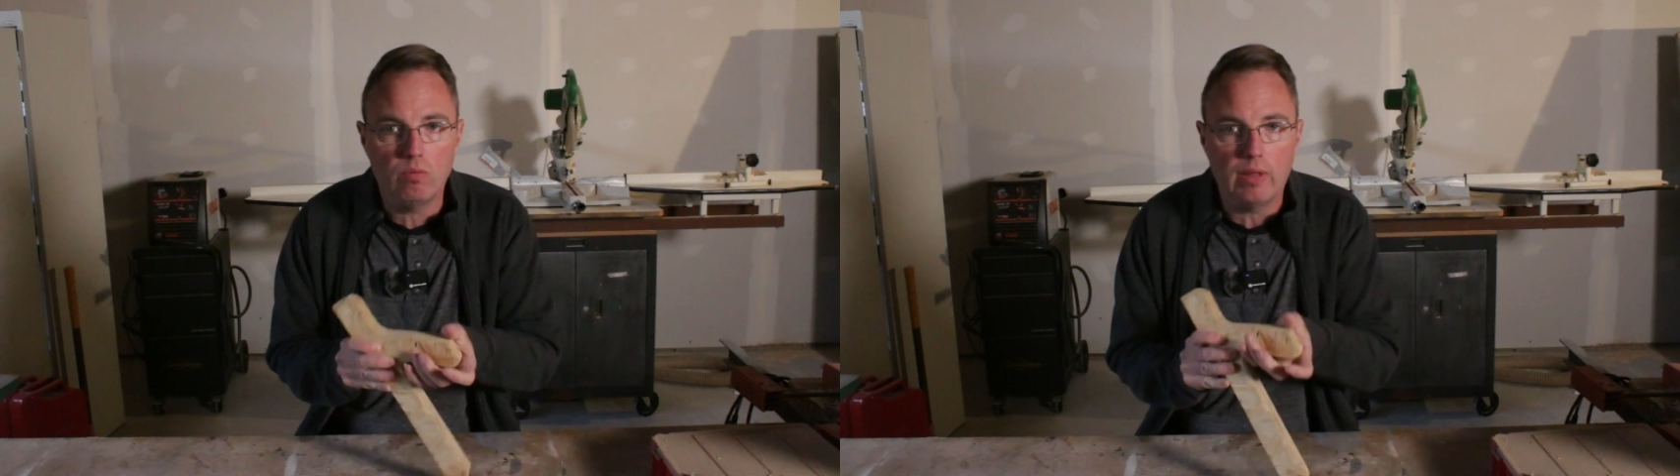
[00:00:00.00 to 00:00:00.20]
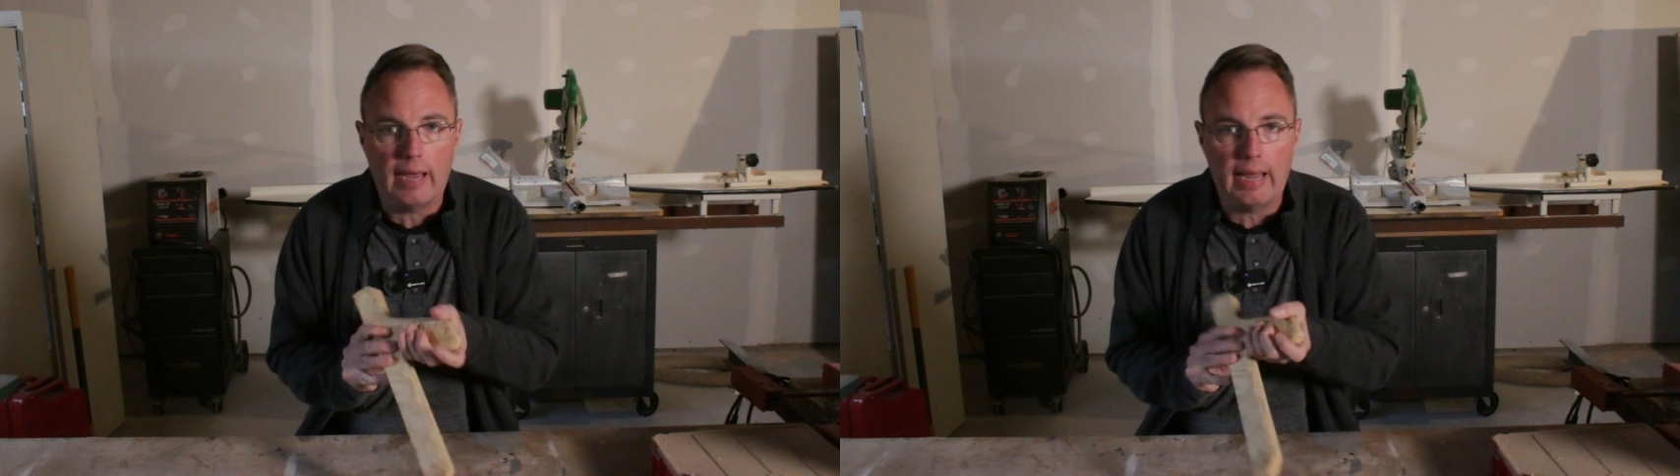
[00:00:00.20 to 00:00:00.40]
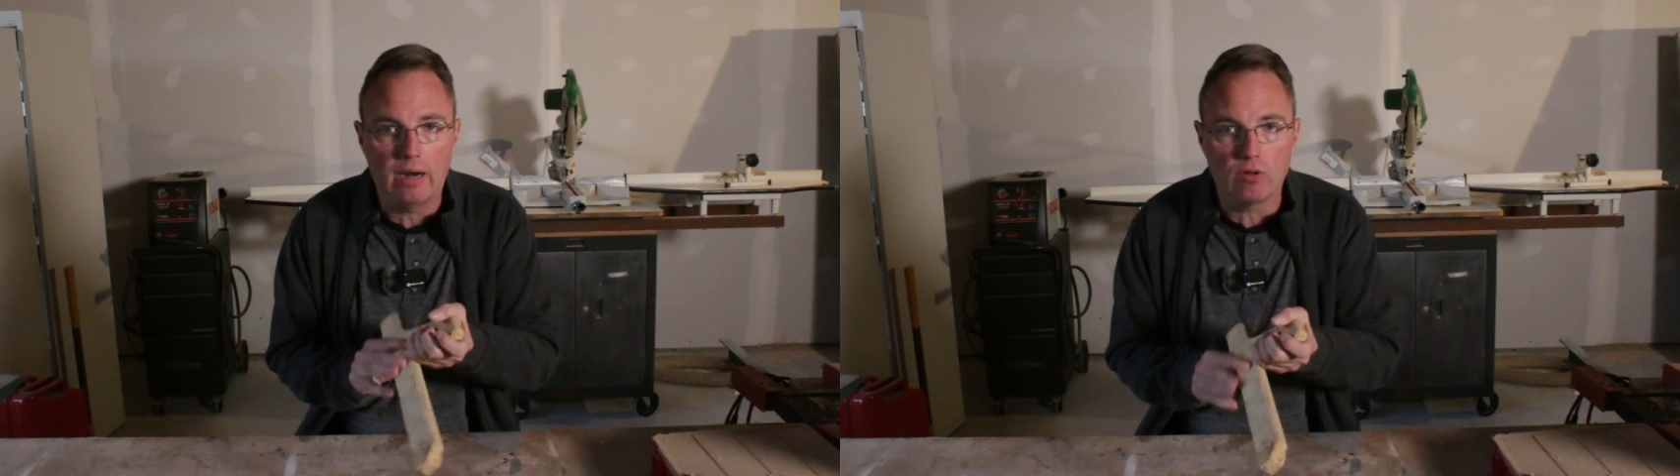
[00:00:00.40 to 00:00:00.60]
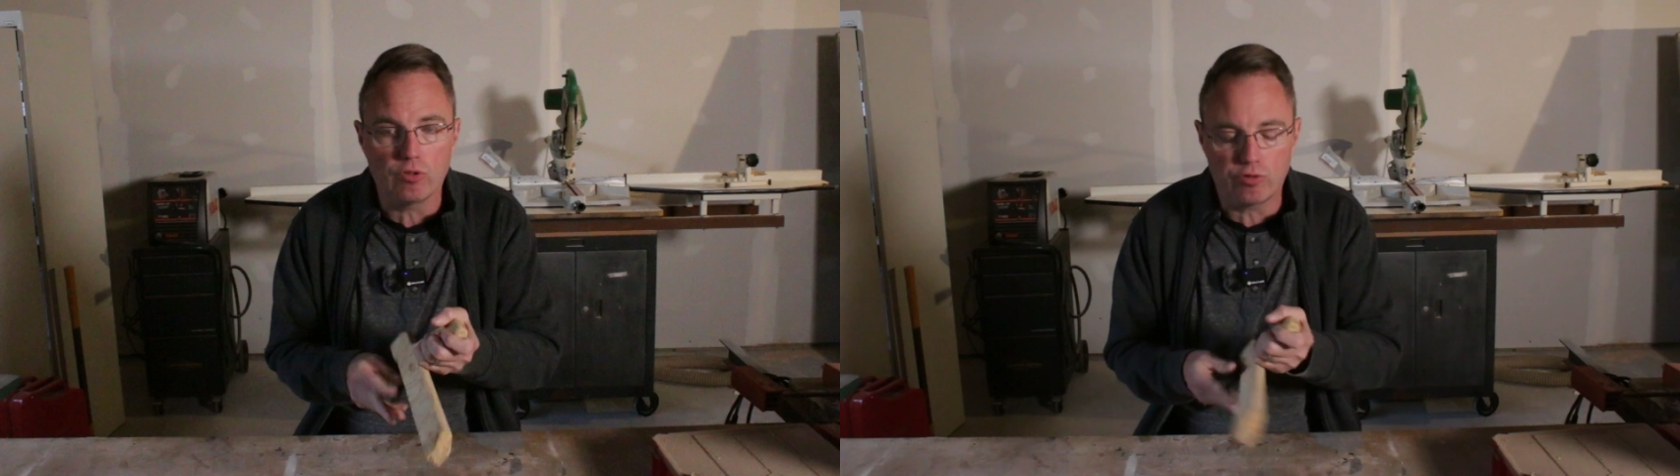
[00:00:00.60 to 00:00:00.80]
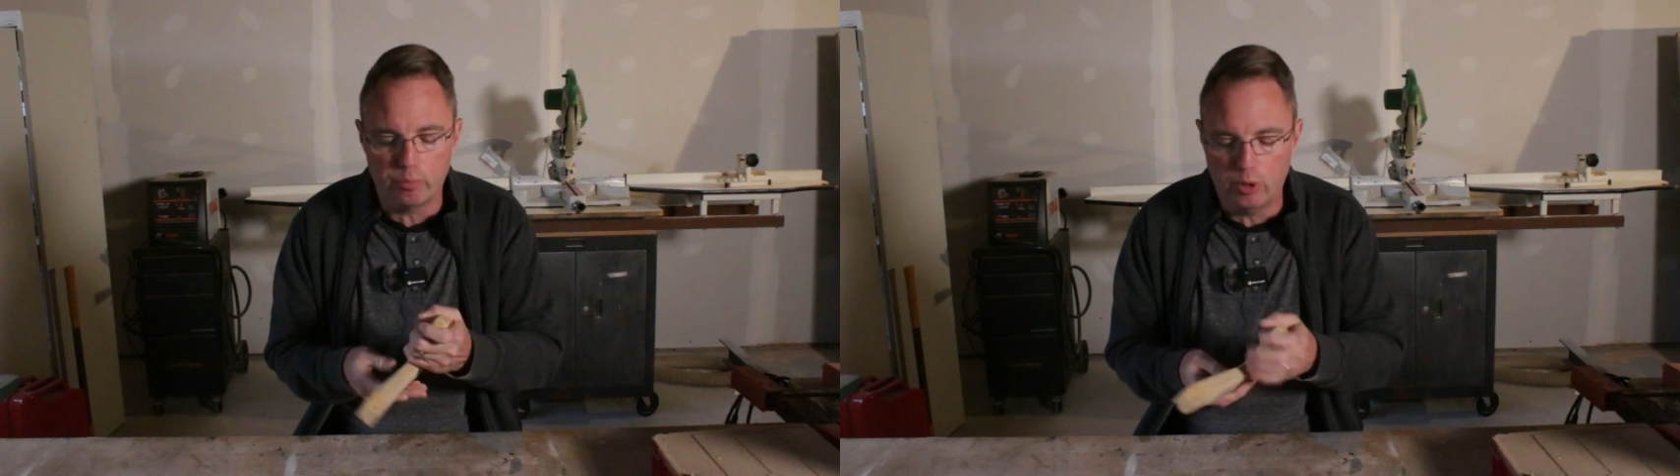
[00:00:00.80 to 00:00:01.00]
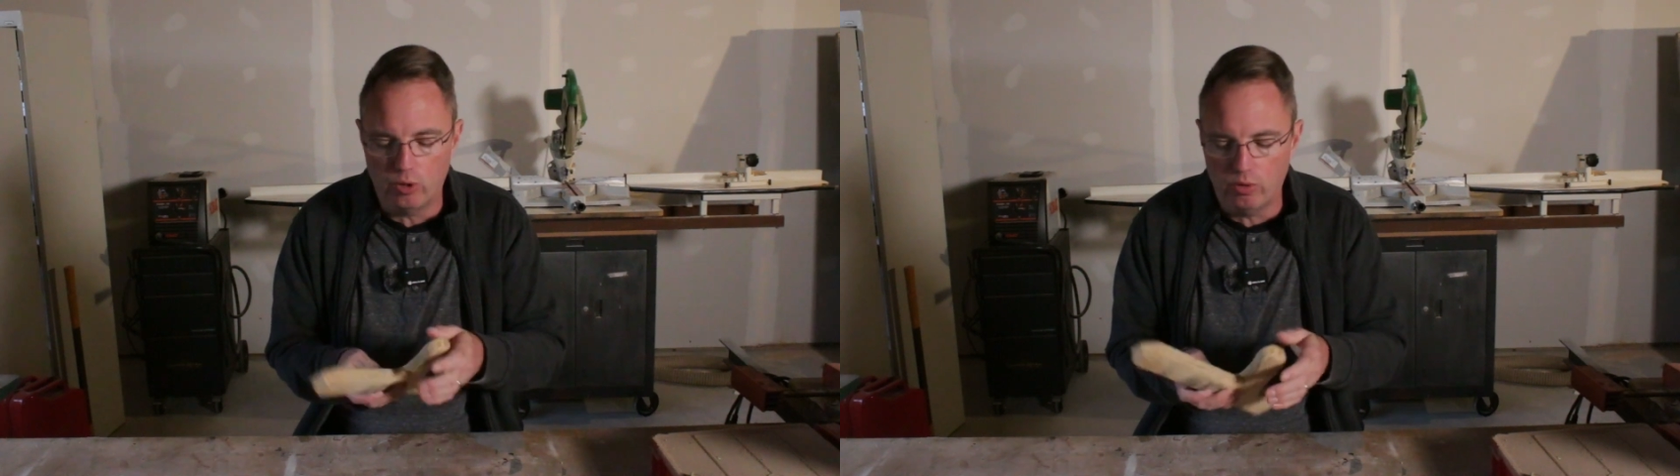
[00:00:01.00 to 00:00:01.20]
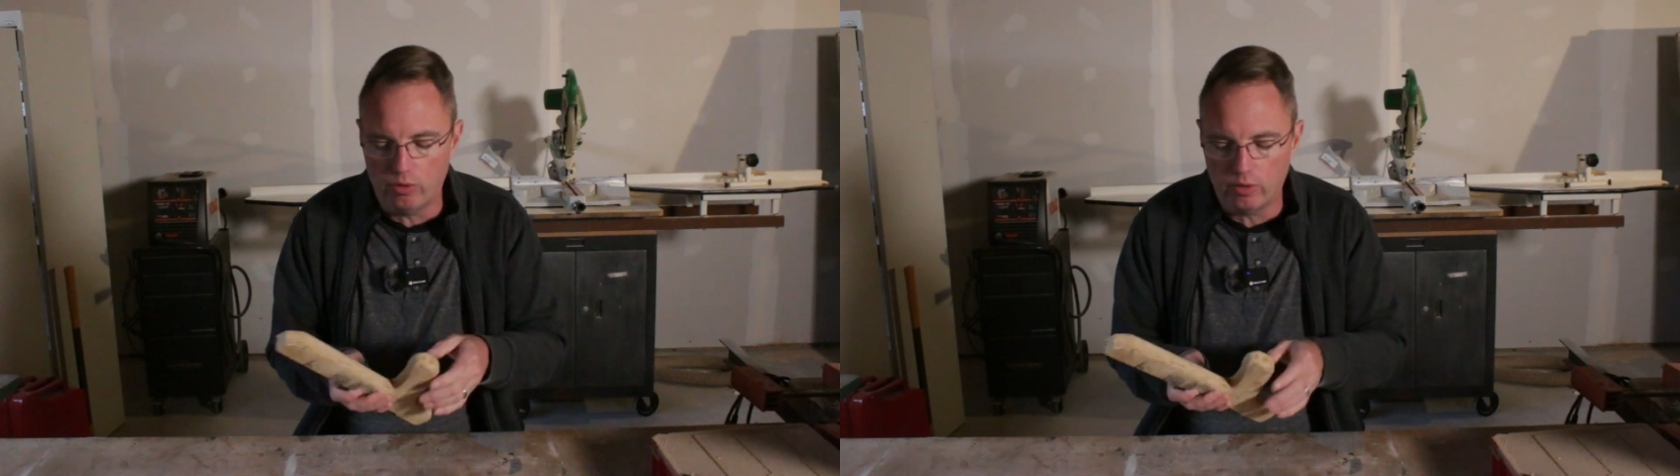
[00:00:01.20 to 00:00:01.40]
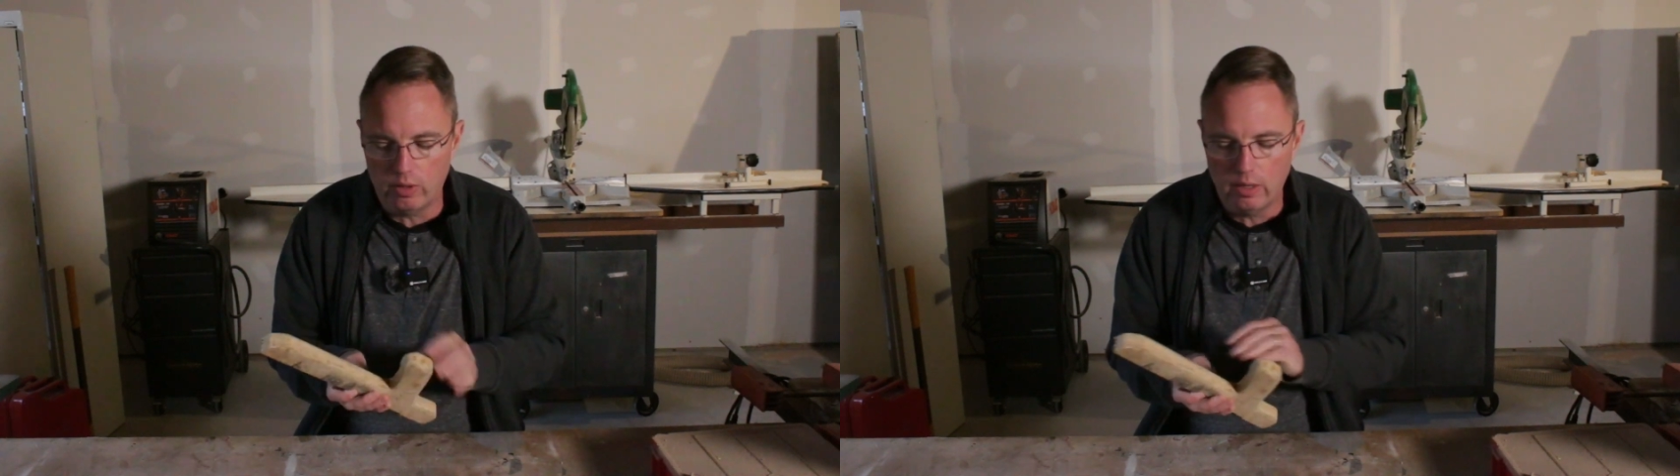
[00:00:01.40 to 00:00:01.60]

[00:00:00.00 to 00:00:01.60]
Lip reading: handle smooth,